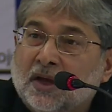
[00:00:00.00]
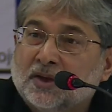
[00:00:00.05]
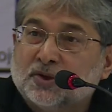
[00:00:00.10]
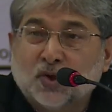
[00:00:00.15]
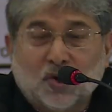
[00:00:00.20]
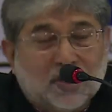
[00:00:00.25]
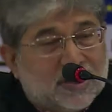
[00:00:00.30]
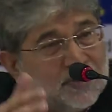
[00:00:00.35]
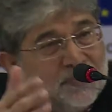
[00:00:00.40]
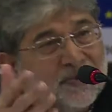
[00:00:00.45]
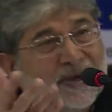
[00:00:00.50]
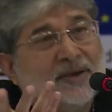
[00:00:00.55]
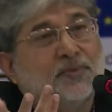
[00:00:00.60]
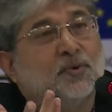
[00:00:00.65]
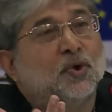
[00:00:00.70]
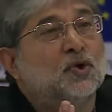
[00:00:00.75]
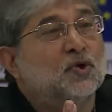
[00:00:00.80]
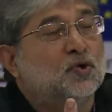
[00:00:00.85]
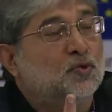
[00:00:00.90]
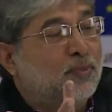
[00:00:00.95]
So if I
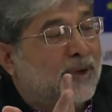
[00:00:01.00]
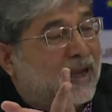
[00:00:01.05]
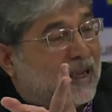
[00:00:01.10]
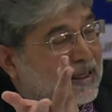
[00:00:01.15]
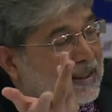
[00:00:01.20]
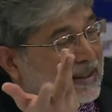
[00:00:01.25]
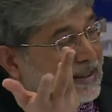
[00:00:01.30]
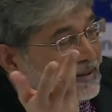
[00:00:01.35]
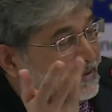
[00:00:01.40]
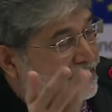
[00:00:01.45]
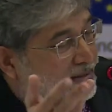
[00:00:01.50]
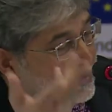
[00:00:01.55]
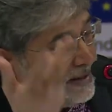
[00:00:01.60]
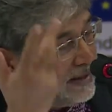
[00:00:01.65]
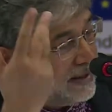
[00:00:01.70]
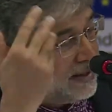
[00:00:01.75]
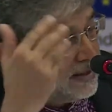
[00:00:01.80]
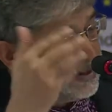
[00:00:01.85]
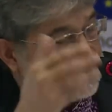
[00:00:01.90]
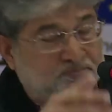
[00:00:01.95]
want to buy, let's
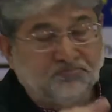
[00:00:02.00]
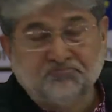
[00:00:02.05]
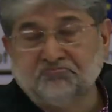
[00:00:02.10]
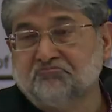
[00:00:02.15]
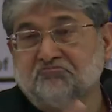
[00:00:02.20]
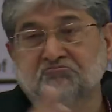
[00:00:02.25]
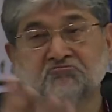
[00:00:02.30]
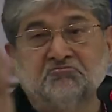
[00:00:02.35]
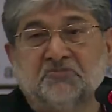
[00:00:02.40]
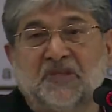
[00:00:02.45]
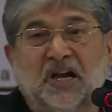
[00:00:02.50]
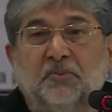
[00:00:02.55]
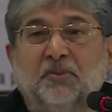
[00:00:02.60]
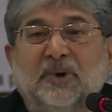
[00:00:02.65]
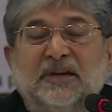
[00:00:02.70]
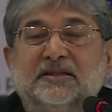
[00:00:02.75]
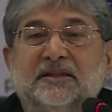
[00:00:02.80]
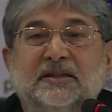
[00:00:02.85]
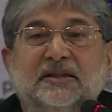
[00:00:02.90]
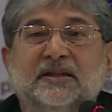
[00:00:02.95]
say, a
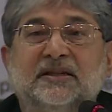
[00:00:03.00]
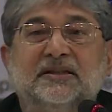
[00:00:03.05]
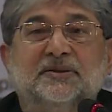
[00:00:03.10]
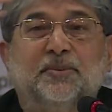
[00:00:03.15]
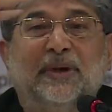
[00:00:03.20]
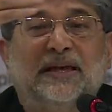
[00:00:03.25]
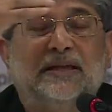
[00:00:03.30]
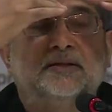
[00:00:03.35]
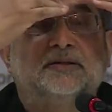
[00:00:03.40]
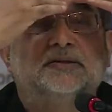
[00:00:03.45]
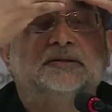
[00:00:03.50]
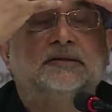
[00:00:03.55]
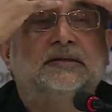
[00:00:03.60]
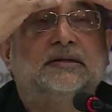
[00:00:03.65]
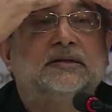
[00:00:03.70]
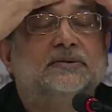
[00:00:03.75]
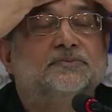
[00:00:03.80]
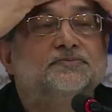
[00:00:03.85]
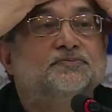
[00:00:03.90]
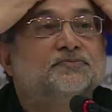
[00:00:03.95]
Mercedes
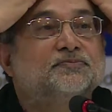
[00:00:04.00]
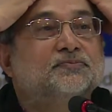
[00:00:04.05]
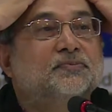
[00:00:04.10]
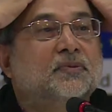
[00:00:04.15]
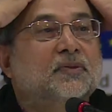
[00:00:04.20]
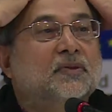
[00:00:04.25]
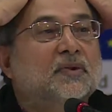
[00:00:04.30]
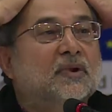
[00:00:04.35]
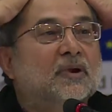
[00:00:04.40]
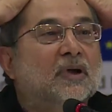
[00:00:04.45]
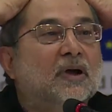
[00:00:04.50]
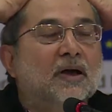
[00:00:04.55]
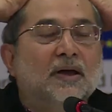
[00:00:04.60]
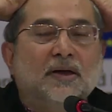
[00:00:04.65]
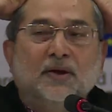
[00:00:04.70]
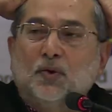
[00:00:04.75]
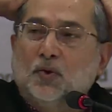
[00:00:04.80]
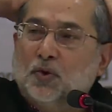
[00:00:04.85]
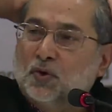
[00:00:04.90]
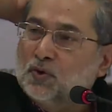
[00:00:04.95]
Benz,
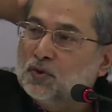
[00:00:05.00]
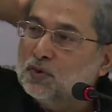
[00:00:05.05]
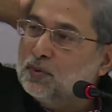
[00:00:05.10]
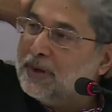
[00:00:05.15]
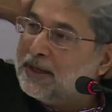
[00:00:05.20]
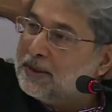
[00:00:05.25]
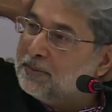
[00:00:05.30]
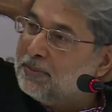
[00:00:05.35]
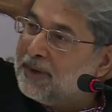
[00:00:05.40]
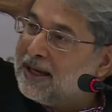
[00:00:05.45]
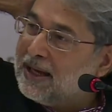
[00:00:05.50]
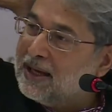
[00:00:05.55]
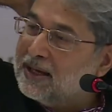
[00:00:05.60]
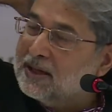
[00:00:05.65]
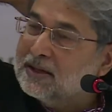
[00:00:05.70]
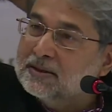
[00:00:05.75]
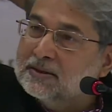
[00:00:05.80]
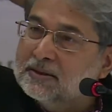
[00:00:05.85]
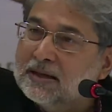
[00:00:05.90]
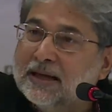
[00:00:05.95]
I go to my
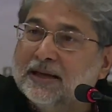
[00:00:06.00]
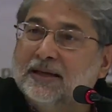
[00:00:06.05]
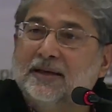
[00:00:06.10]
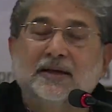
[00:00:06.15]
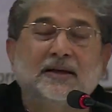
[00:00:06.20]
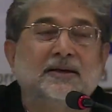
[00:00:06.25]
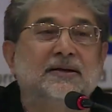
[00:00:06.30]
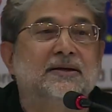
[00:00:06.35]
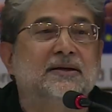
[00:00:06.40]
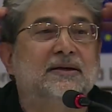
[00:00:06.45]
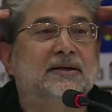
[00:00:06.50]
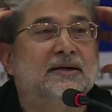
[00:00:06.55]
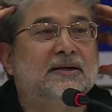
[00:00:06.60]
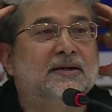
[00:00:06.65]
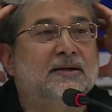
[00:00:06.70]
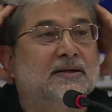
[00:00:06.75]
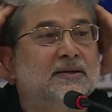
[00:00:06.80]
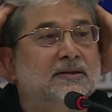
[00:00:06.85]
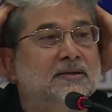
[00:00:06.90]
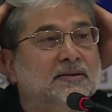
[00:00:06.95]
bank, I get a
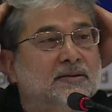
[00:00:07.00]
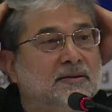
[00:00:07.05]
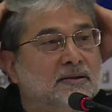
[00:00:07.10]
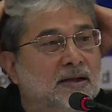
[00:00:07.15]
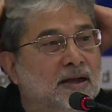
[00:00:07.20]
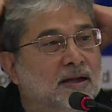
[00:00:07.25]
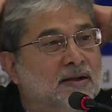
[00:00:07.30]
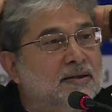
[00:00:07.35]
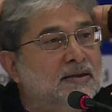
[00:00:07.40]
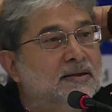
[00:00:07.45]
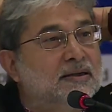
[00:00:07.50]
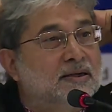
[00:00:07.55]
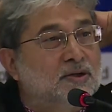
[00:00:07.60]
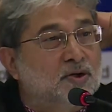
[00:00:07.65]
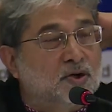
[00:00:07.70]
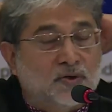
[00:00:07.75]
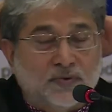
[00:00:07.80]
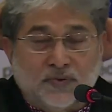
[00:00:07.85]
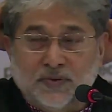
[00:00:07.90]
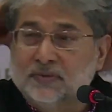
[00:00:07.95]
credit at the
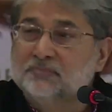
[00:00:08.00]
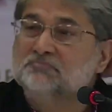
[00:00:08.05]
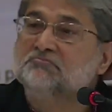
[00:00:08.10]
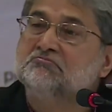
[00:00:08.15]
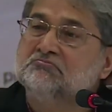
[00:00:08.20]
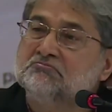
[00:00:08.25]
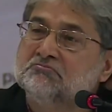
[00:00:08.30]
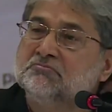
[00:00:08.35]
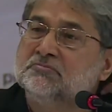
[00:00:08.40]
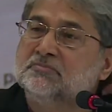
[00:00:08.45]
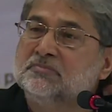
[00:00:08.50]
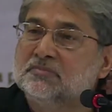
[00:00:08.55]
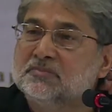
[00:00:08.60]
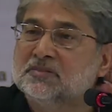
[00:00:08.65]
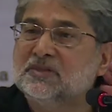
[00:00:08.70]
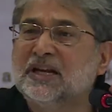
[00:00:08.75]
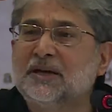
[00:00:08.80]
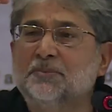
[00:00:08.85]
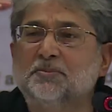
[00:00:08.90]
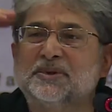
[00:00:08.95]
rate of
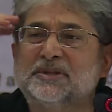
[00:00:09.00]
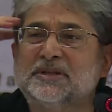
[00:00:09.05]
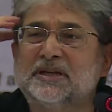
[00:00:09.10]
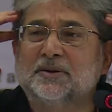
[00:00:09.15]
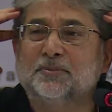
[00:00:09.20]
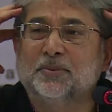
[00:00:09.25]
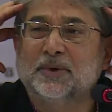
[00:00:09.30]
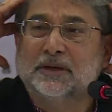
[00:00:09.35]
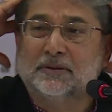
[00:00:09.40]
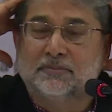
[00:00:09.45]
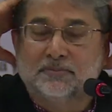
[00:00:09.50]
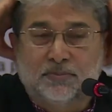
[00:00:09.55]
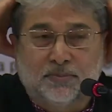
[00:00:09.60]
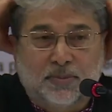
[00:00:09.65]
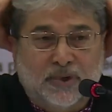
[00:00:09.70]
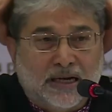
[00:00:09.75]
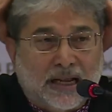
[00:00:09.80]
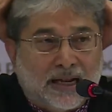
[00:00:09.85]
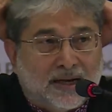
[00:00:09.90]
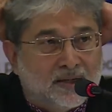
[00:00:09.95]
10%
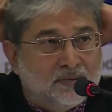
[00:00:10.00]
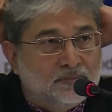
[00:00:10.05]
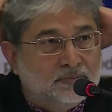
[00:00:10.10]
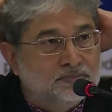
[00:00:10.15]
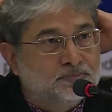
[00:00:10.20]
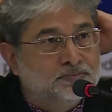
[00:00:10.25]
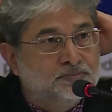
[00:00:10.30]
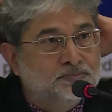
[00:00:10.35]
per annum.